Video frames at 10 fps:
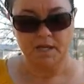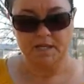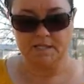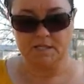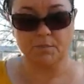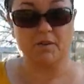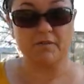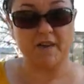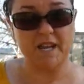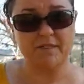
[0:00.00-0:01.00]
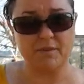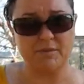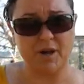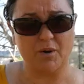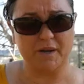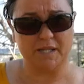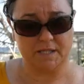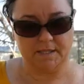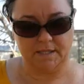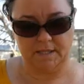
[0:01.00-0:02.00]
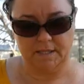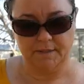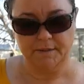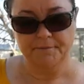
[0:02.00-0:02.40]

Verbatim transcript: is to prevent it from going to seed.